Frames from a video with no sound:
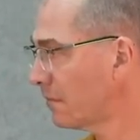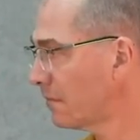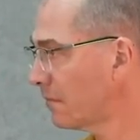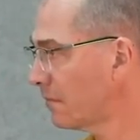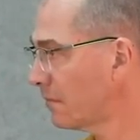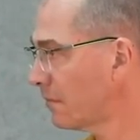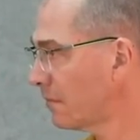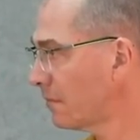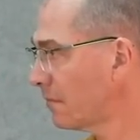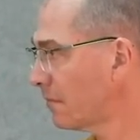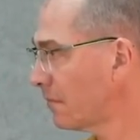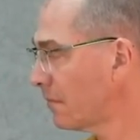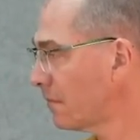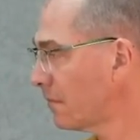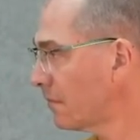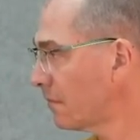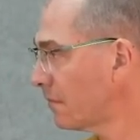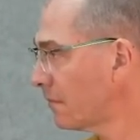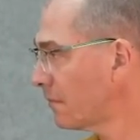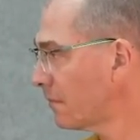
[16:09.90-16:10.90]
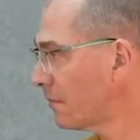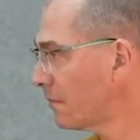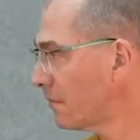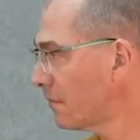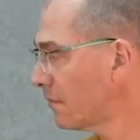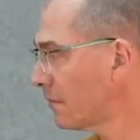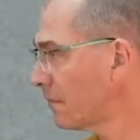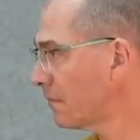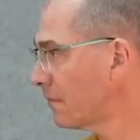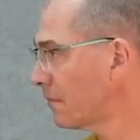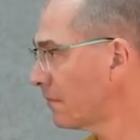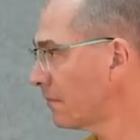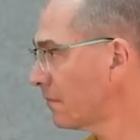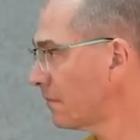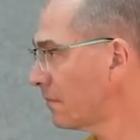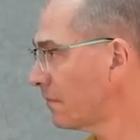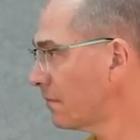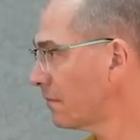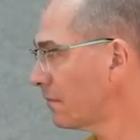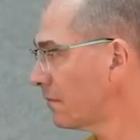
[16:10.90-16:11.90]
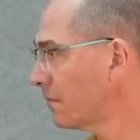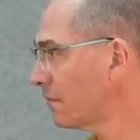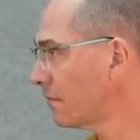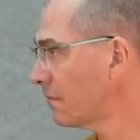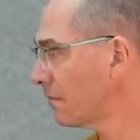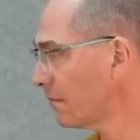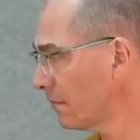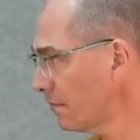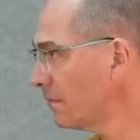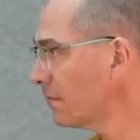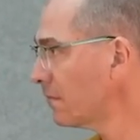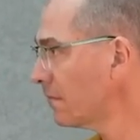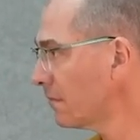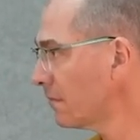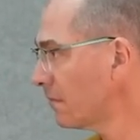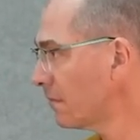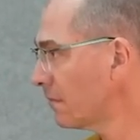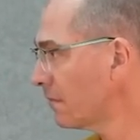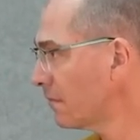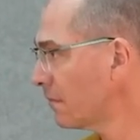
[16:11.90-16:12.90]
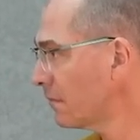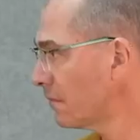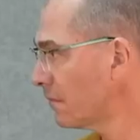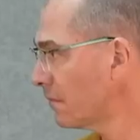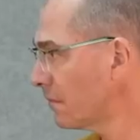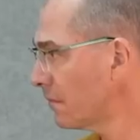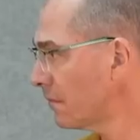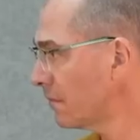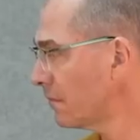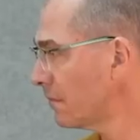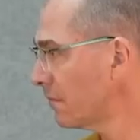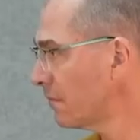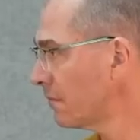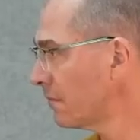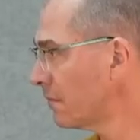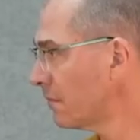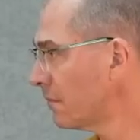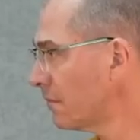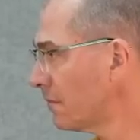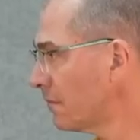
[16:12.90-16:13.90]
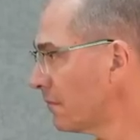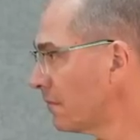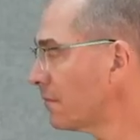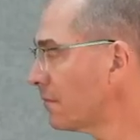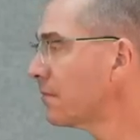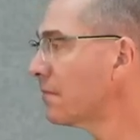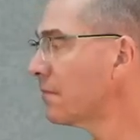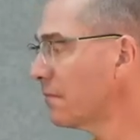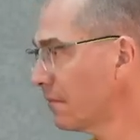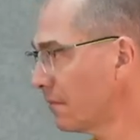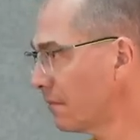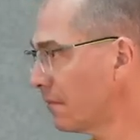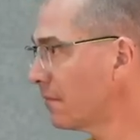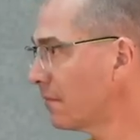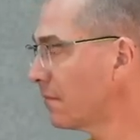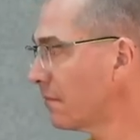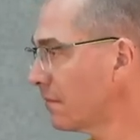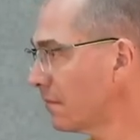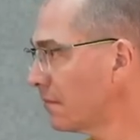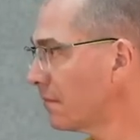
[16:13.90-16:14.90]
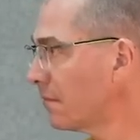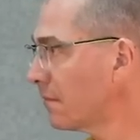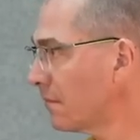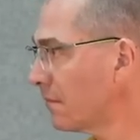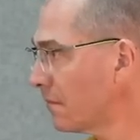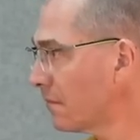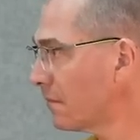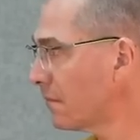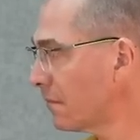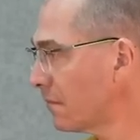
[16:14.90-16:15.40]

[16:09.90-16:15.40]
This person isn't speaking.